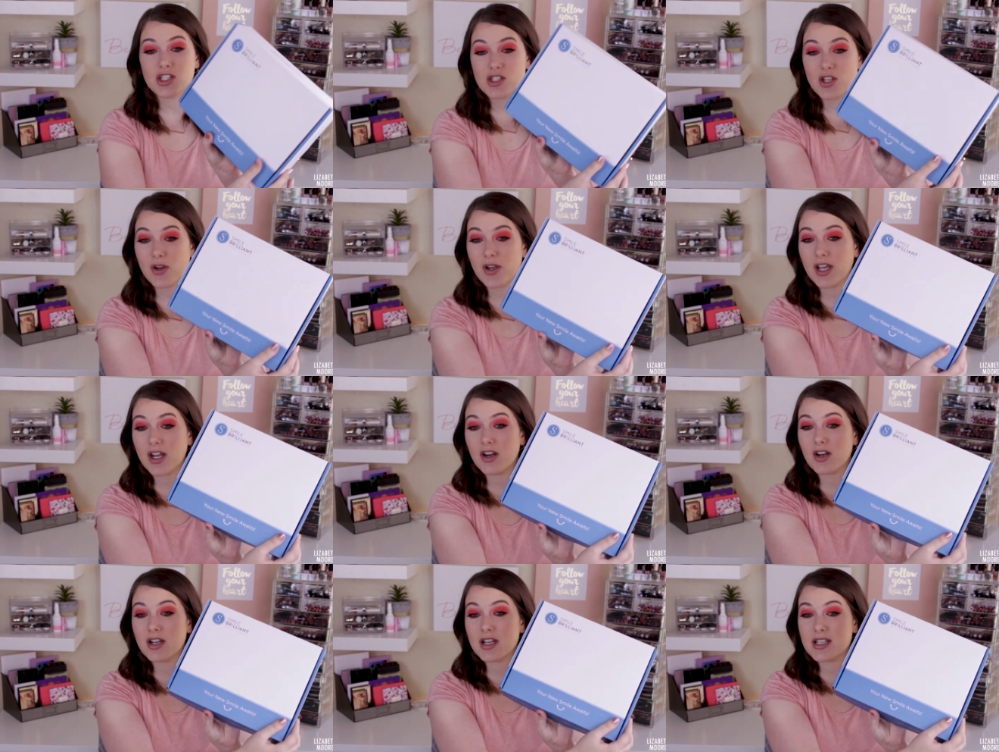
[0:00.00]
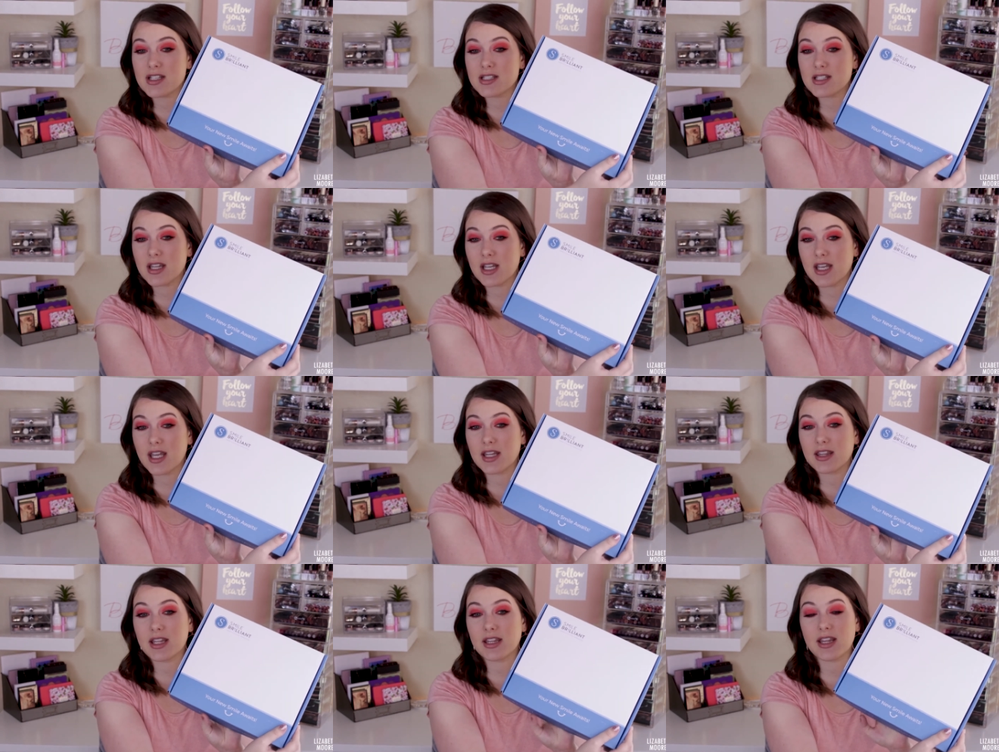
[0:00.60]
So here is the
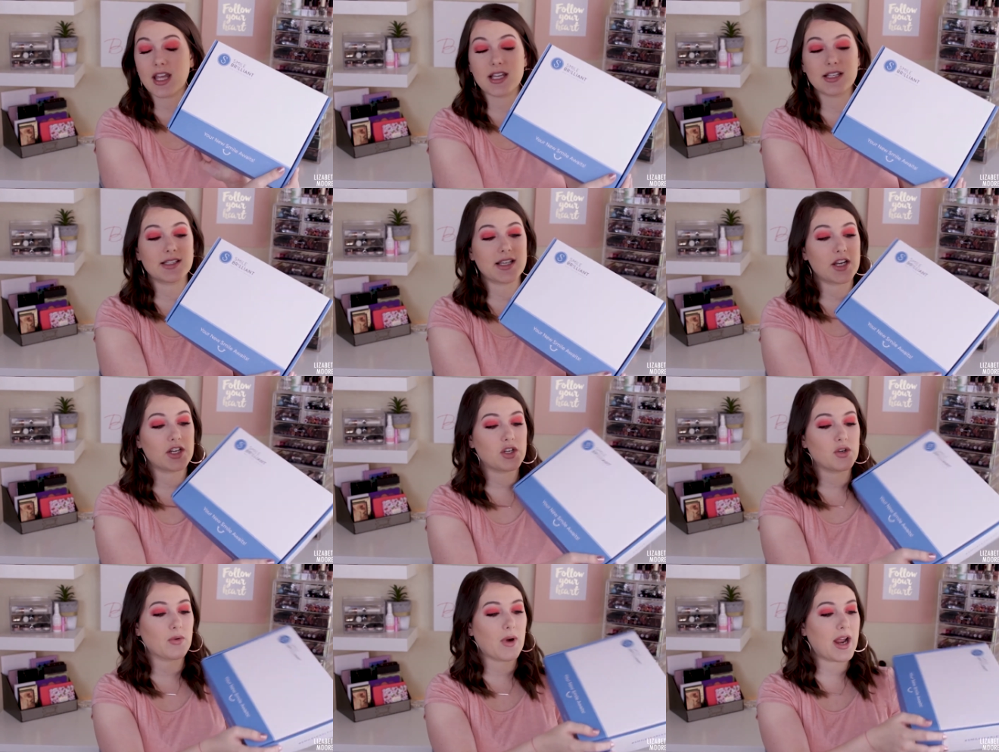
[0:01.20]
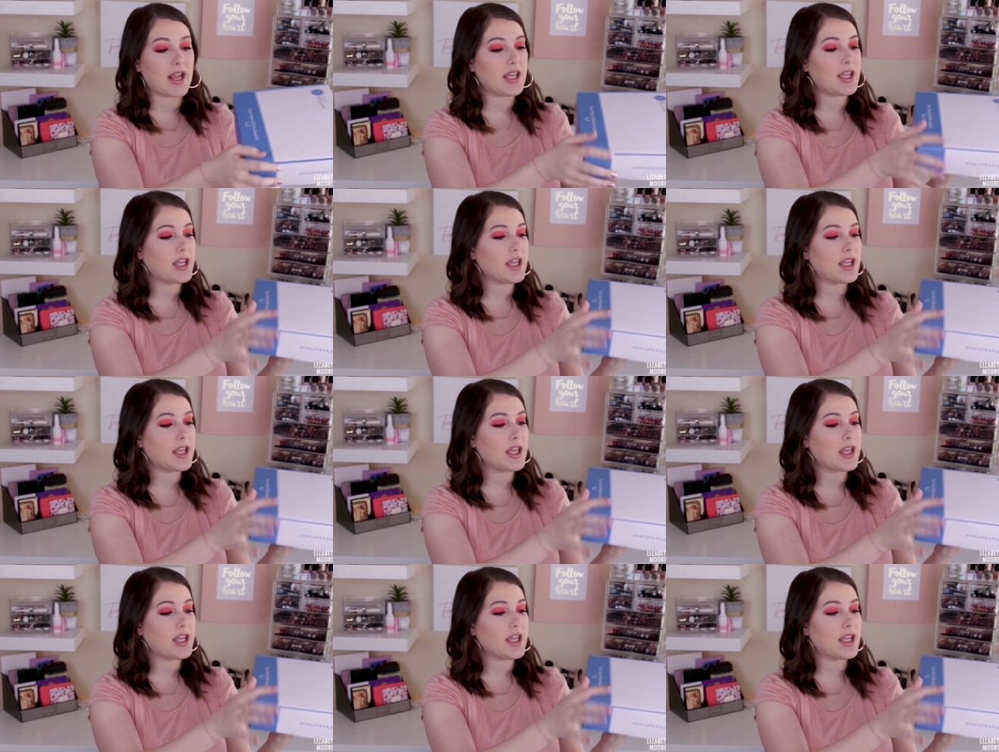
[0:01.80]
kit that they send you right